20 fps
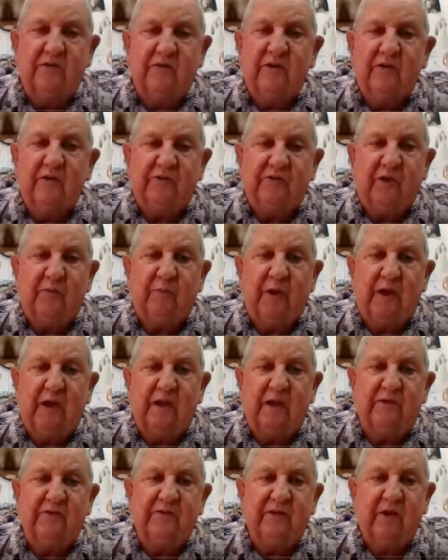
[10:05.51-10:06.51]
stump
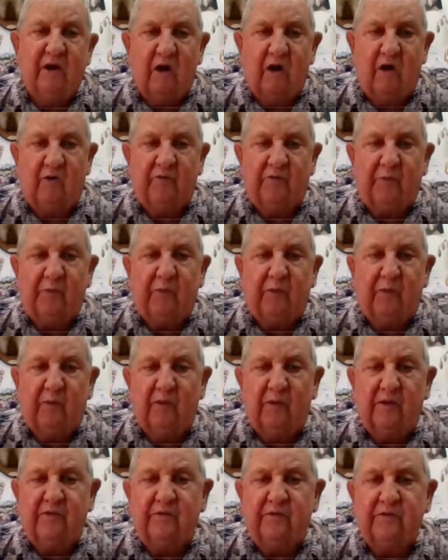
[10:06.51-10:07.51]
beds, off the
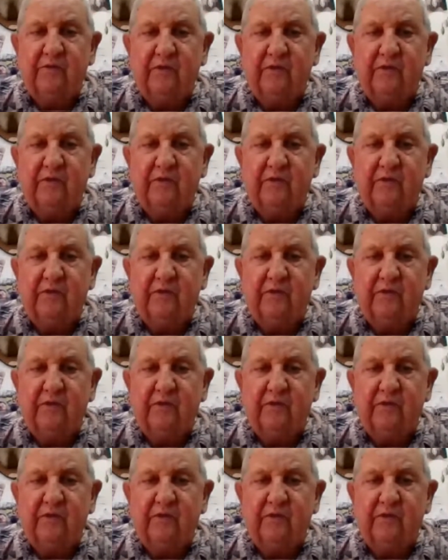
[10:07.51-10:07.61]
points,